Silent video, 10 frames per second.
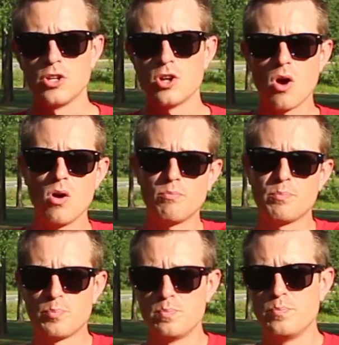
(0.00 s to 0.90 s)
You're
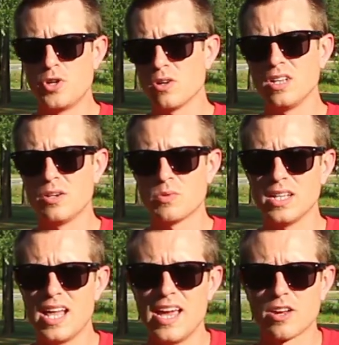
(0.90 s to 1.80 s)
purely
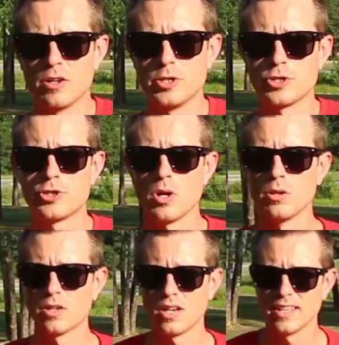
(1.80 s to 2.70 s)
relying on your shoulder